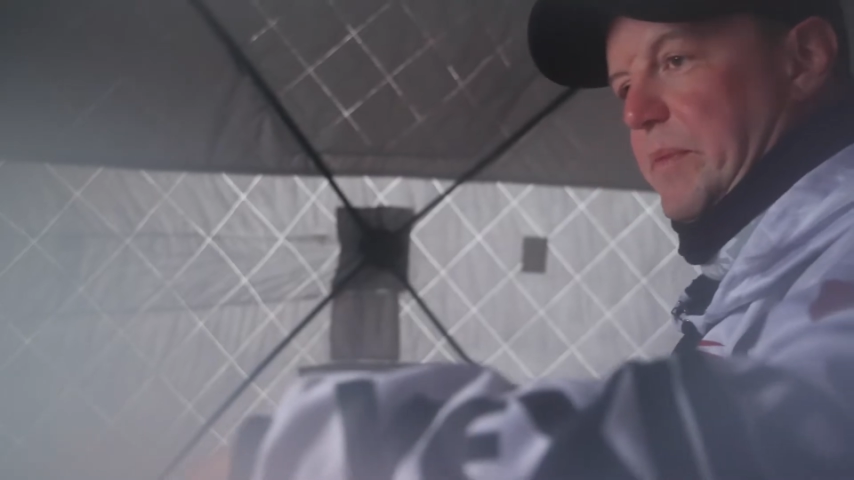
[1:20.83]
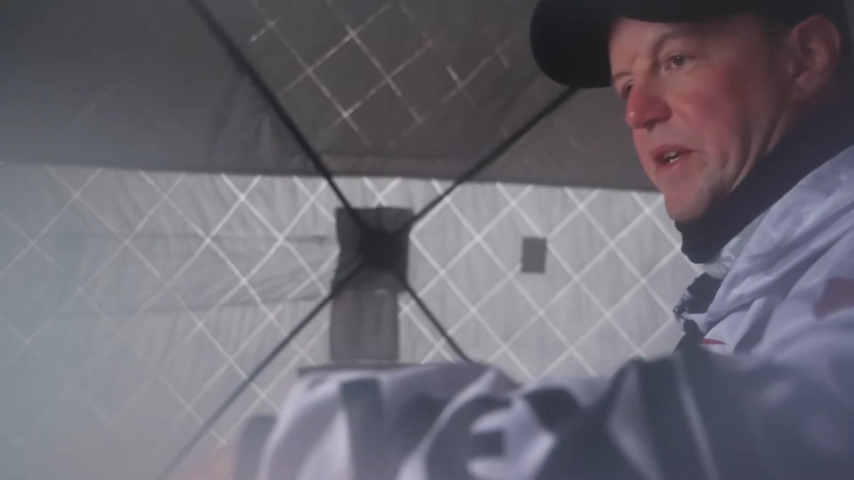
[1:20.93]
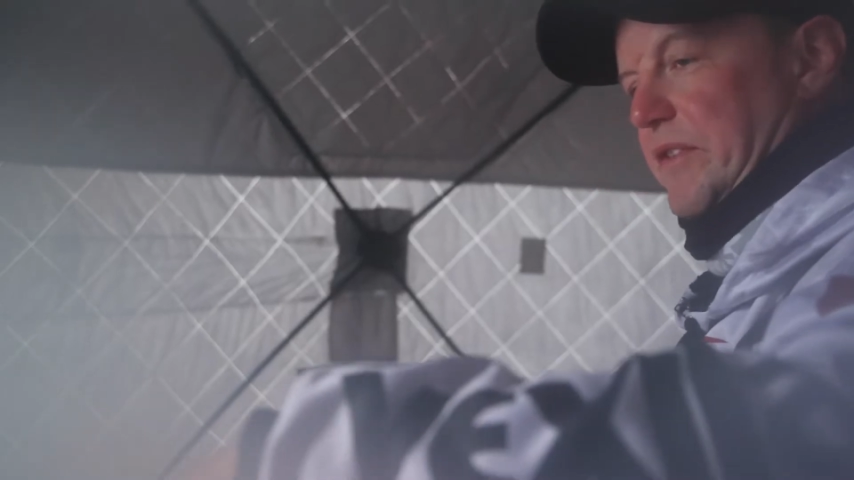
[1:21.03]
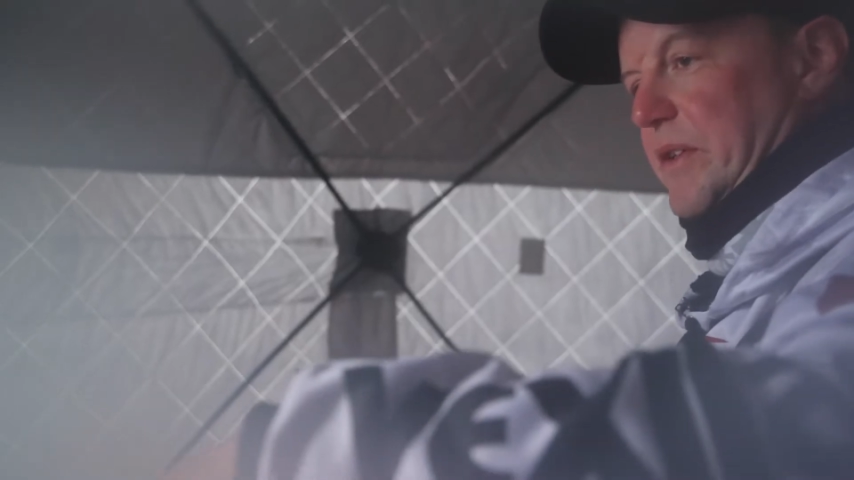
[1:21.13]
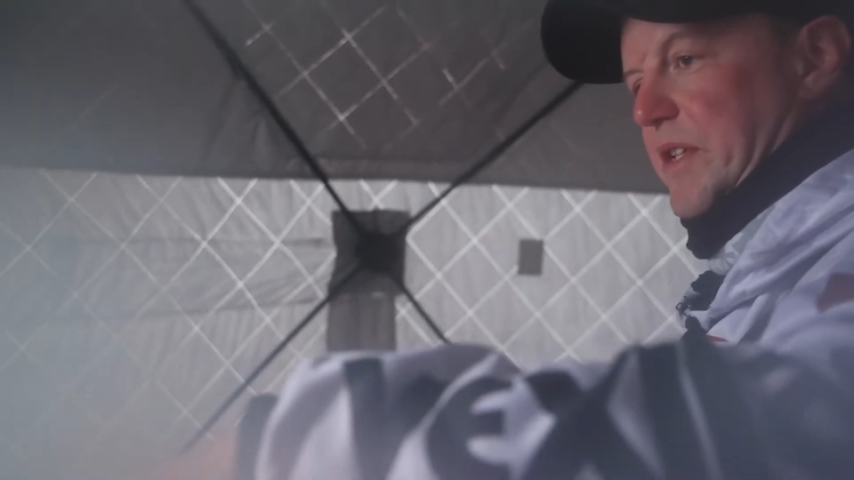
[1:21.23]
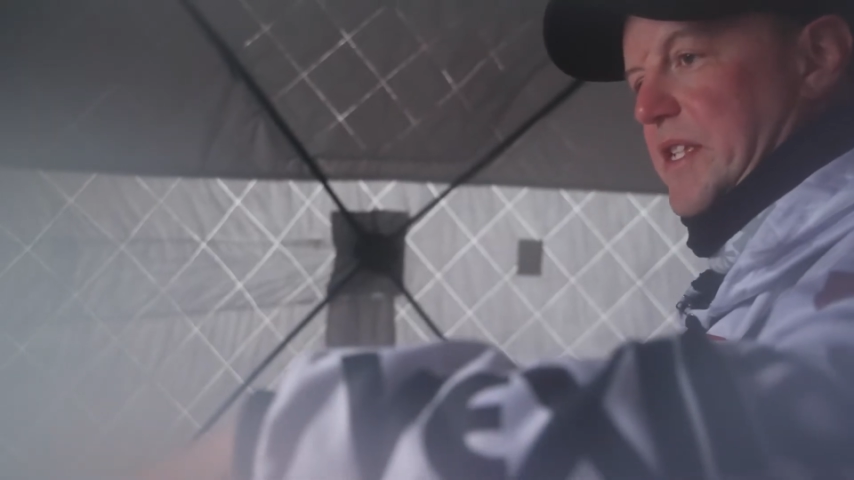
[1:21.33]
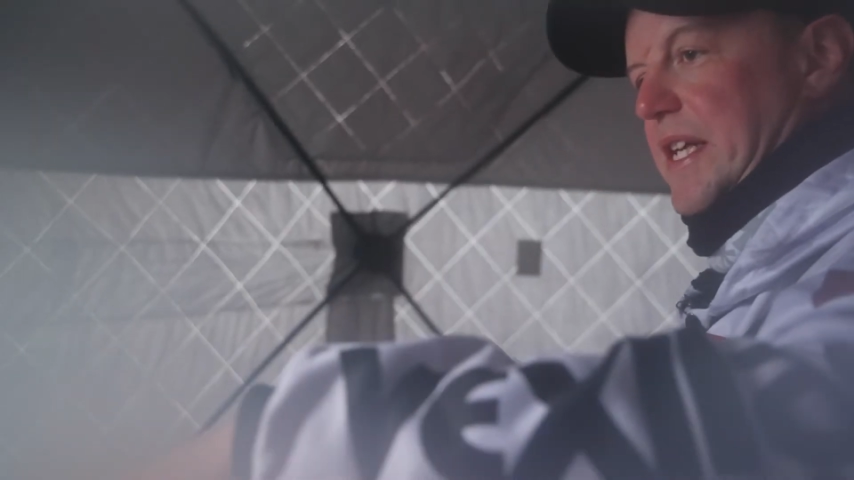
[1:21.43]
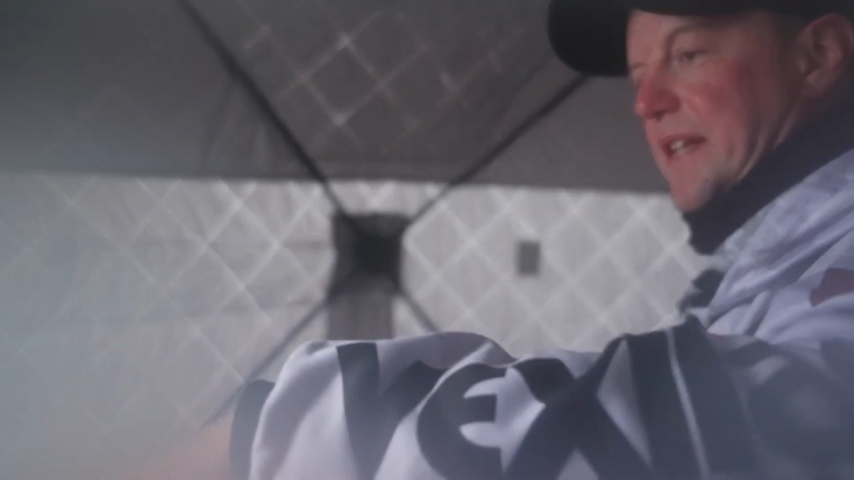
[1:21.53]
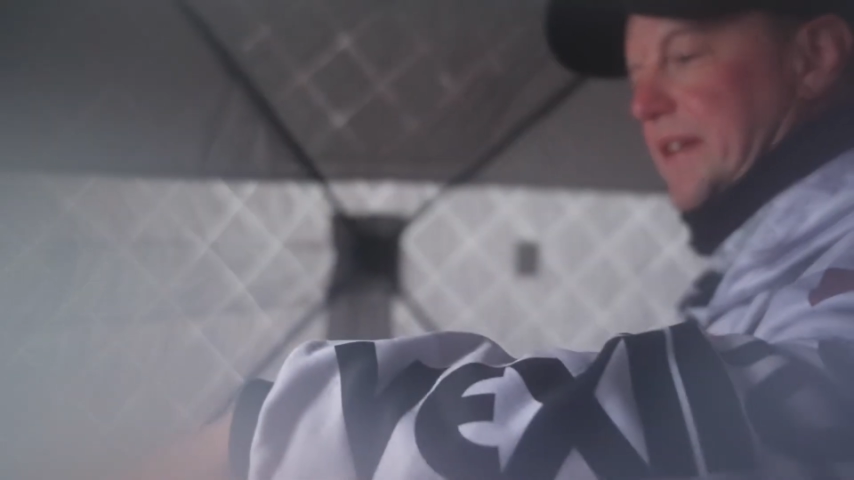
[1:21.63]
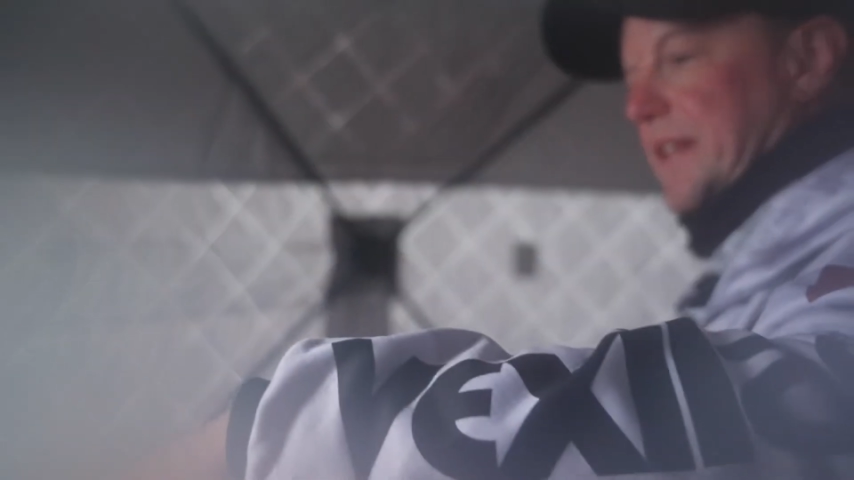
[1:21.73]
But if you were to
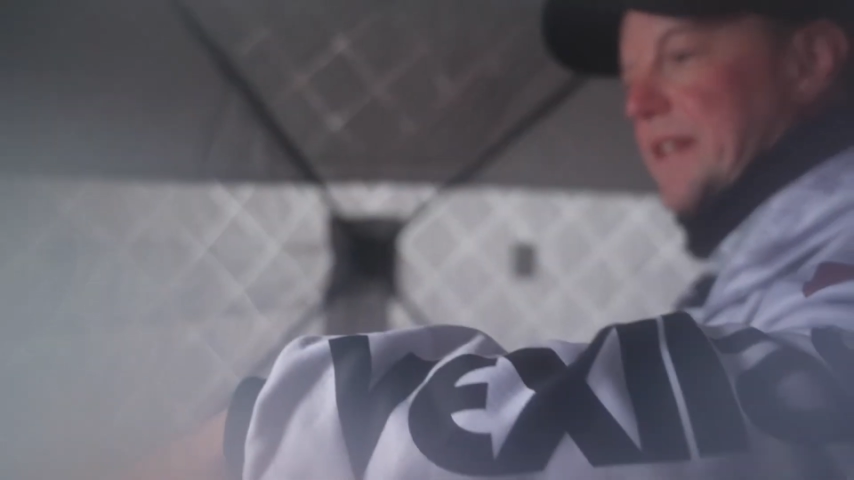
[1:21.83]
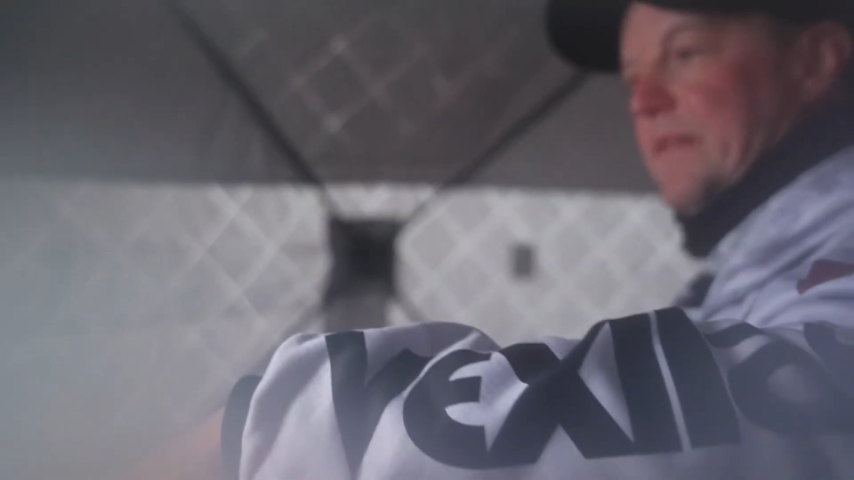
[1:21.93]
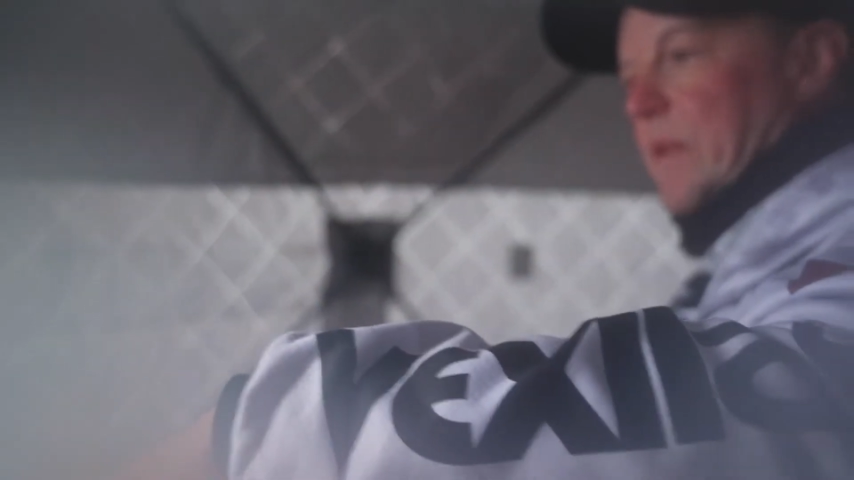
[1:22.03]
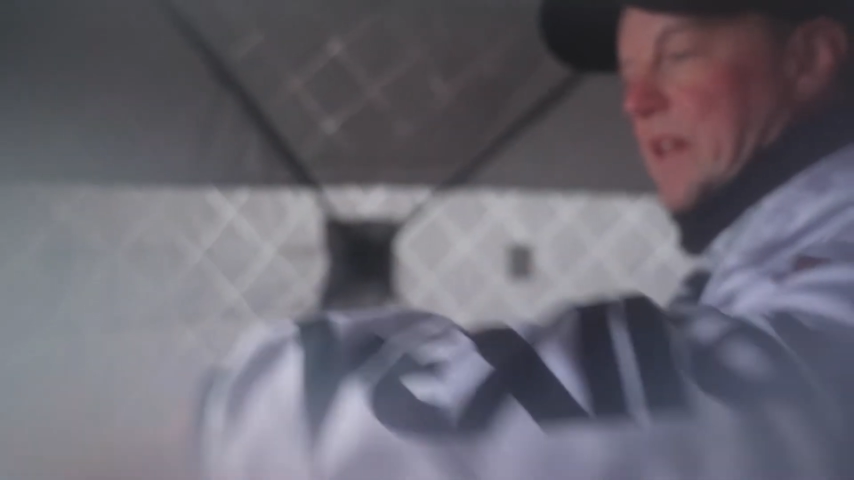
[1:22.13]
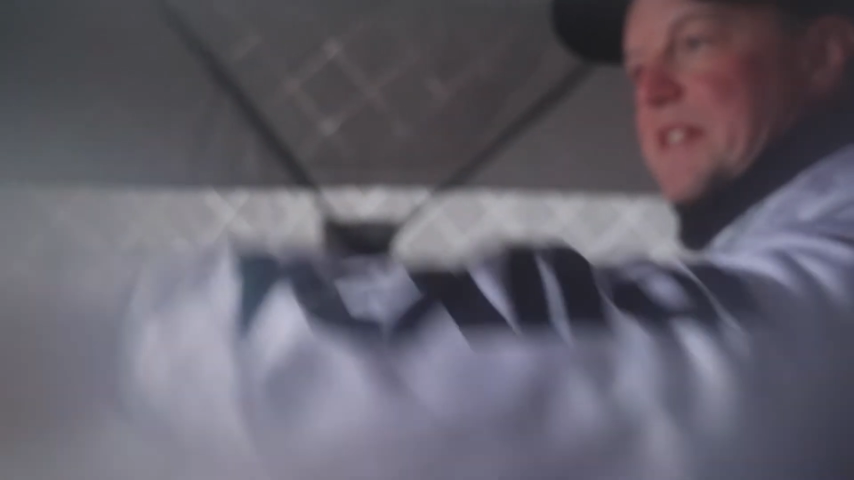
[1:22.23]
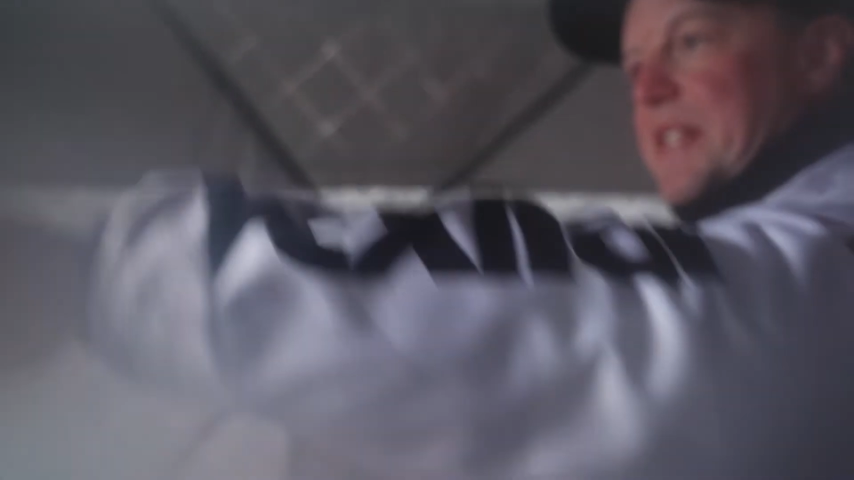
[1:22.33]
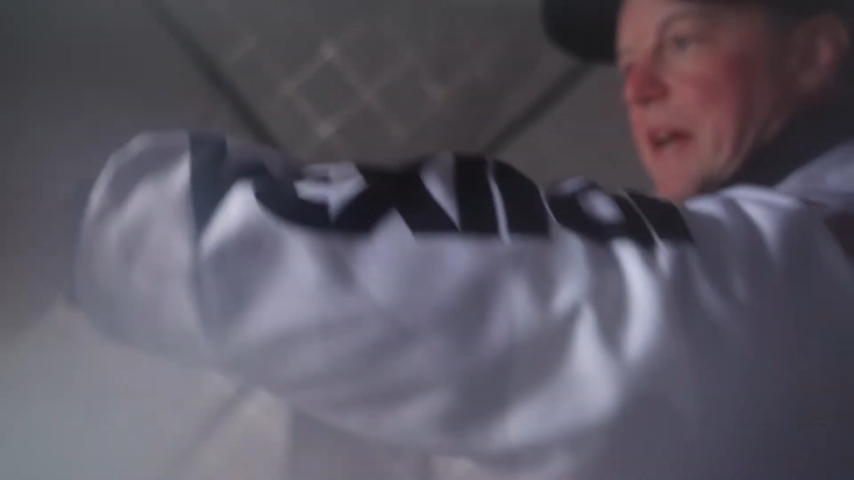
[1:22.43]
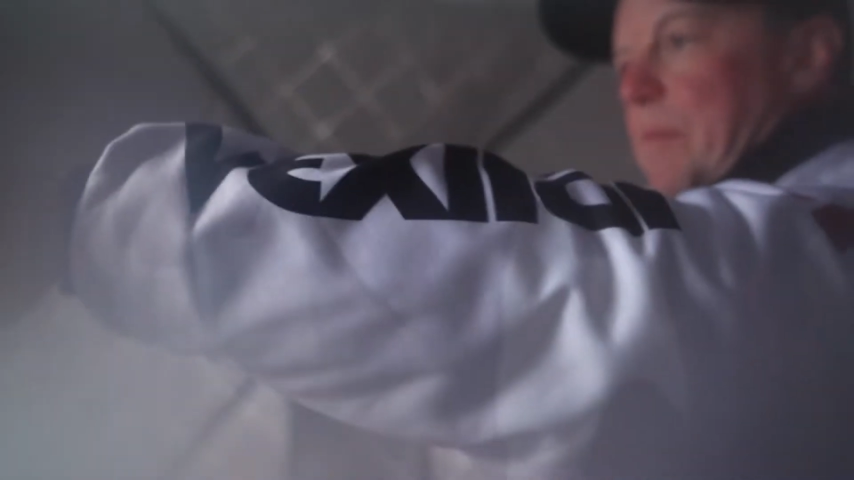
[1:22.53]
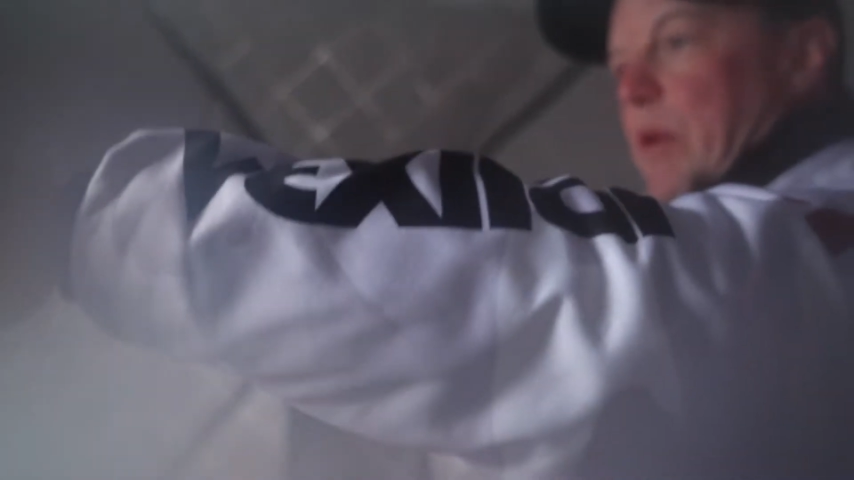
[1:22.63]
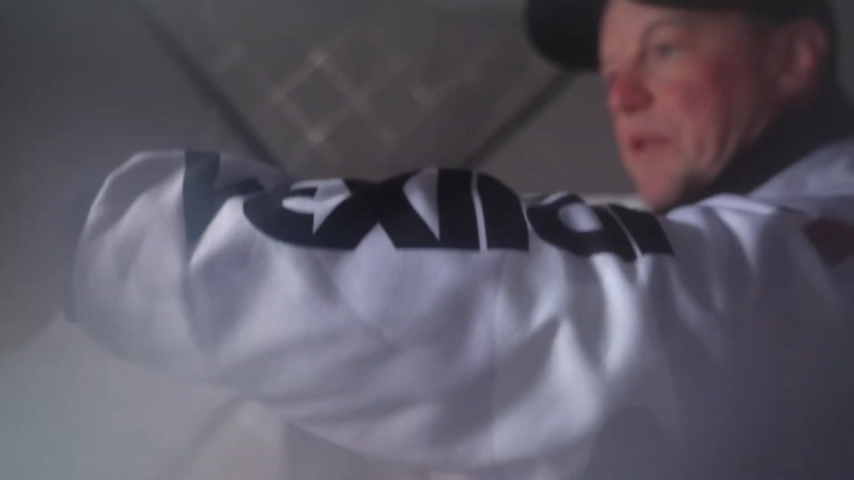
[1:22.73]
take a
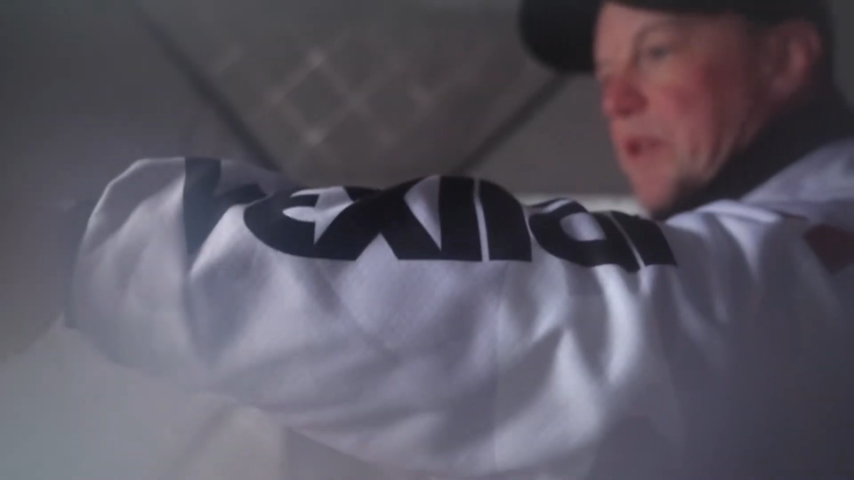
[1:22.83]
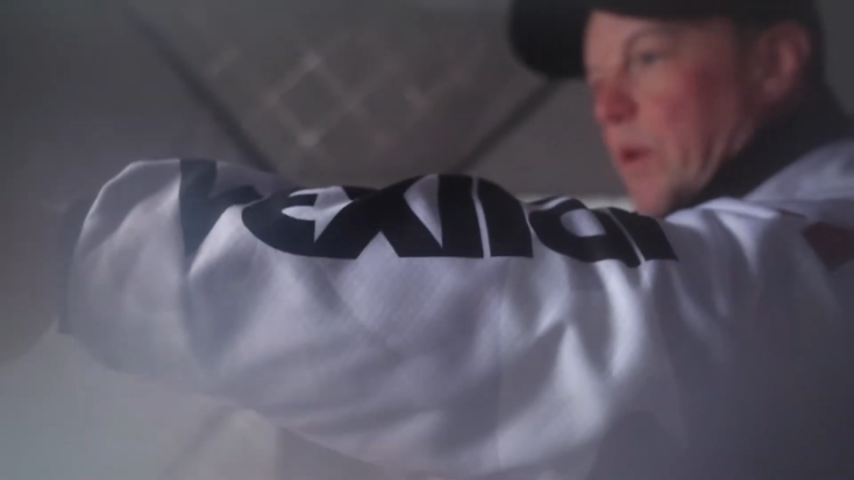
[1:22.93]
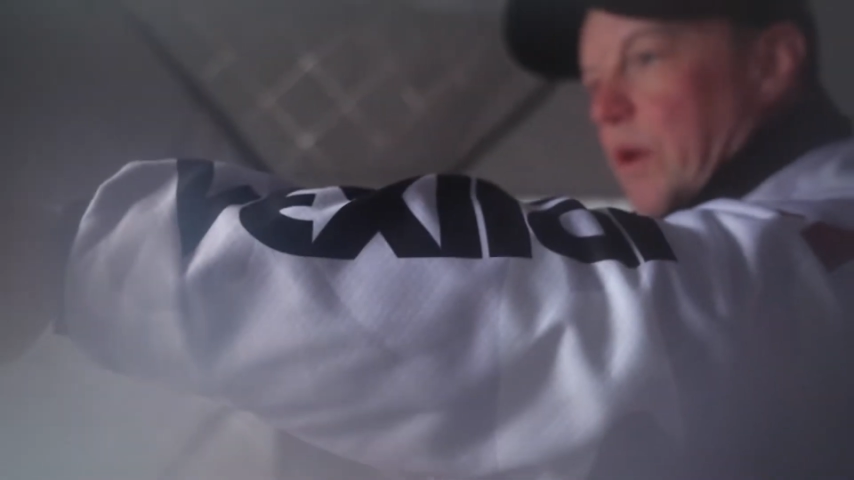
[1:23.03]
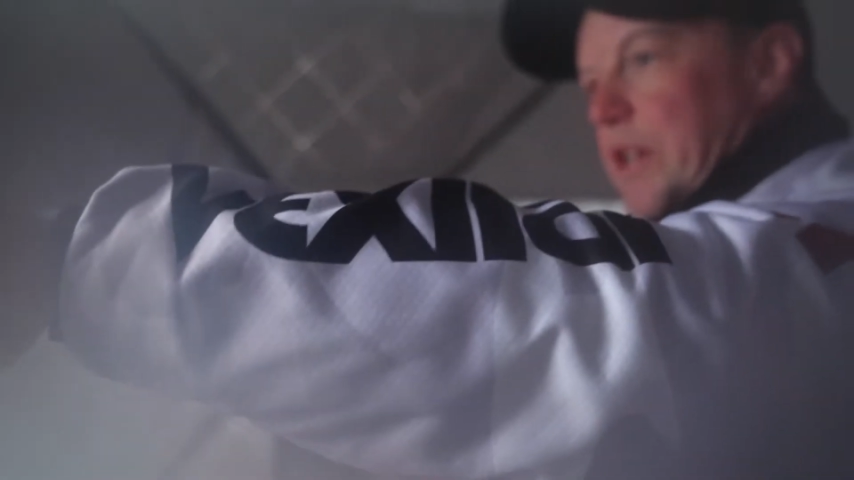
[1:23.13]
step out the door,